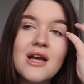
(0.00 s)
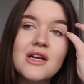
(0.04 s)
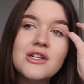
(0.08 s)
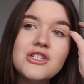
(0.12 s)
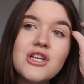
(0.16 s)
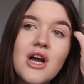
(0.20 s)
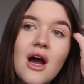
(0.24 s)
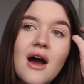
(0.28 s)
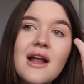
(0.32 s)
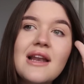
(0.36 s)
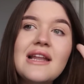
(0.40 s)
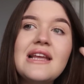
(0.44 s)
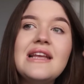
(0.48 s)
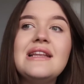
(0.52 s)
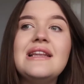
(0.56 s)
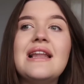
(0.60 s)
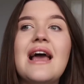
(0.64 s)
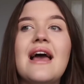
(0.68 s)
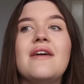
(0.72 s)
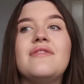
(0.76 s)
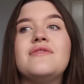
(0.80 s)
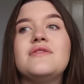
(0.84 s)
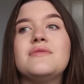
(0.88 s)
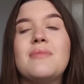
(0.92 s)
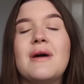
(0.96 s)
Charlie
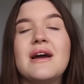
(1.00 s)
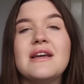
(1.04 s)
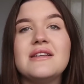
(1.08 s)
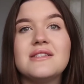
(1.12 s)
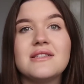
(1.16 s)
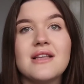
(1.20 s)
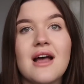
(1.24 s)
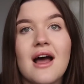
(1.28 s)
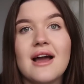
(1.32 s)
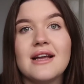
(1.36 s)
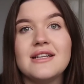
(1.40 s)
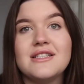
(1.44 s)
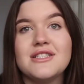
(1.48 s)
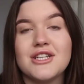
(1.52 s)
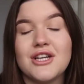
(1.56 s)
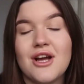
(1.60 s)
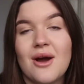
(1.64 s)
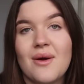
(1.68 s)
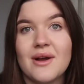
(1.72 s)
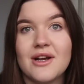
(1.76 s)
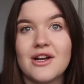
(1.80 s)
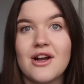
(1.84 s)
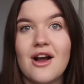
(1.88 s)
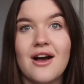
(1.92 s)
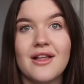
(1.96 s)
left my side to
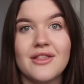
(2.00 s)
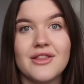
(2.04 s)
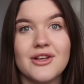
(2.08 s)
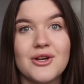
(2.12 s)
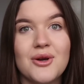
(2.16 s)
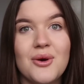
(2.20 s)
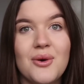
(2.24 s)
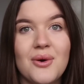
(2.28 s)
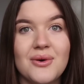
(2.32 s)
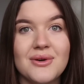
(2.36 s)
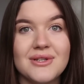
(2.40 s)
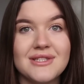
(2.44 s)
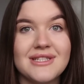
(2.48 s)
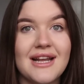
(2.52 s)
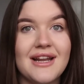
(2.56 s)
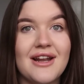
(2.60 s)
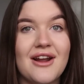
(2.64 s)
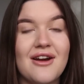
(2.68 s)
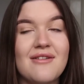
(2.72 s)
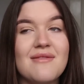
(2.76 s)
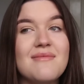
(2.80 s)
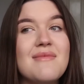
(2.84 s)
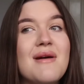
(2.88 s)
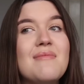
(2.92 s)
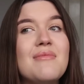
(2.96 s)
go and cut the cord, and
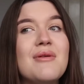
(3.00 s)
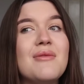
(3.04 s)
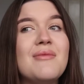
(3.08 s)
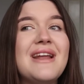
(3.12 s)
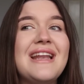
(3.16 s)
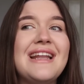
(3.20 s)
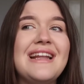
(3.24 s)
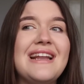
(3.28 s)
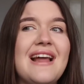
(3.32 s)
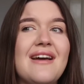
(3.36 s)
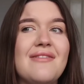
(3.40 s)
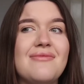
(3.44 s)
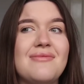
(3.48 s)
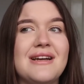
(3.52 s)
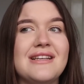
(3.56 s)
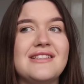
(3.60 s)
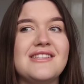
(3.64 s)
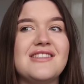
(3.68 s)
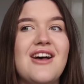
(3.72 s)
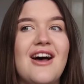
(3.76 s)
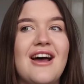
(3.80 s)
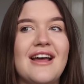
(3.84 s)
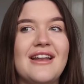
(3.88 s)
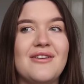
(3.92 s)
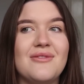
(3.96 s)
I remember when he left my
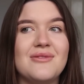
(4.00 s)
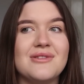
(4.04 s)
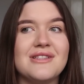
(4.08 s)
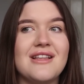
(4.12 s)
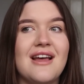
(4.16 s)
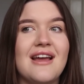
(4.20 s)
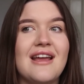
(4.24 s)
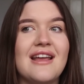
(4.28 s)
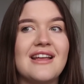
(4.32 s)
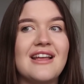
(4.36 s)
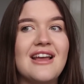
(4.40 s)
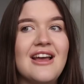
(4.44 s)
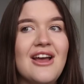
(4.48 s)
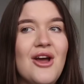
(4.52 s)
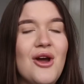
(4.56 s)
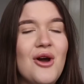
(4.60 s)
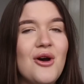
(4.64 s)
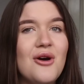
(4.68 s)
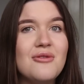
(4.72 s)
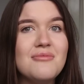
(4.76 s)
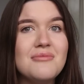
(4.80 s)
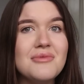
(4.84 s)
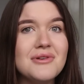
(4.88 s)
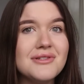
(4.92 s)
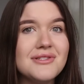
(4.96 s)
side I was like
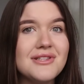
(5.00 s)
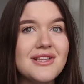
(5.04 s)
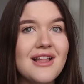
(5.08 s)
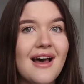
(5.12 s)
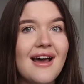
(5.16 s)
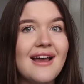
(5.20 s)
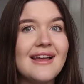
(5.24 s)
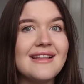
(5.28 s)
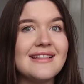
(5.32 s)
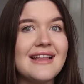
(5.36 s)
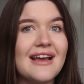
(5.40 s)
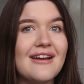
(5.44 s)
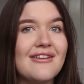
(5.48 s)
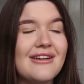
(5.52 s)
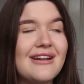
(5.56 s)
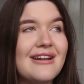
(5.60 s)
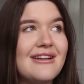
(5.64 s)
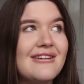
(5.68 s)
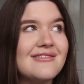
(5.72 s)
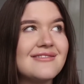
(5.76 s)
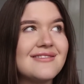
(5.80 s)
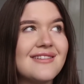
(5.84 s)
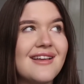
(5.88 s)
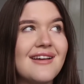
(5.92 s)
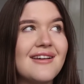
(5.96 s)
almost lying there and
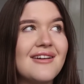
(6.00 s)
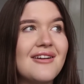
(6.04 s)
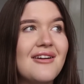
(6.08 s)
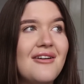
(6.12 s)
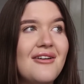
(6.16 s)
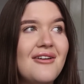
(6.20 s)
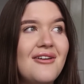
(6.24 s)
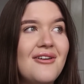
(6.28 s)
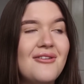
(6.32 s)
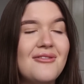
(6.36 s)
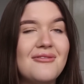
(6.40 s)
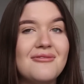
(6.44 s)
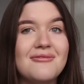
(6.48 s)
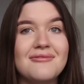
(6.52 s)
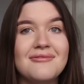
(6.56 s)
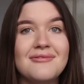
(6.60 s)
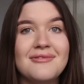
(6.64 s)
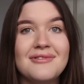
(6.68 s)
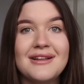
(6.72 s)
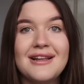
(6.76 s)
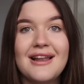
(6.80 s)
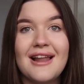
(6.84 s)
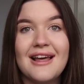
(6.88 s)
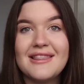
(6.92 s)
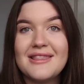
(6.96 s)
I was like, oh,
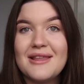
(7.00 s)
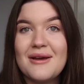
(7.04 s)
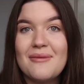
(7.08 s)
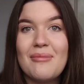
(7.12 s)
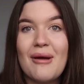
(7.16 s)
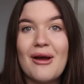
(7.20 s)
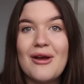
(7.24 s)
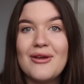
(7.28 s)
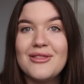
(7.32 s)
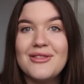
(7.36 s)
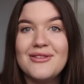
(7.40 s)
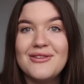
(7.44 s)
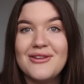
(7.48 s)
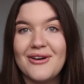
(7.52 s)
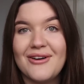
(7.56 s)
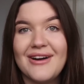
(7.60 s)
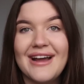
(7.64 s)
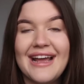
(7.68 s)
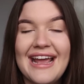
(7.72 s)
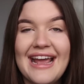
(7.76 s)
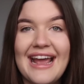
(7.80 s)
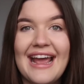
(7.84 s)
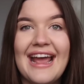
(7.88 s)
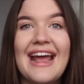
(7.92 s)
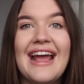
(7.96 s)
like they're both not
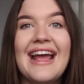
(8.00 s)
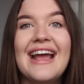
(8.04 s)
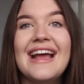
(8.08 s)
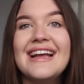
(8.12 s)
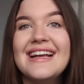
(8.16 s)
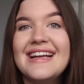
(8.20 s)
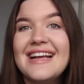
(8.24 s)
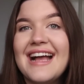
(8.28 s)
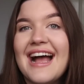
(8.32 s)
here.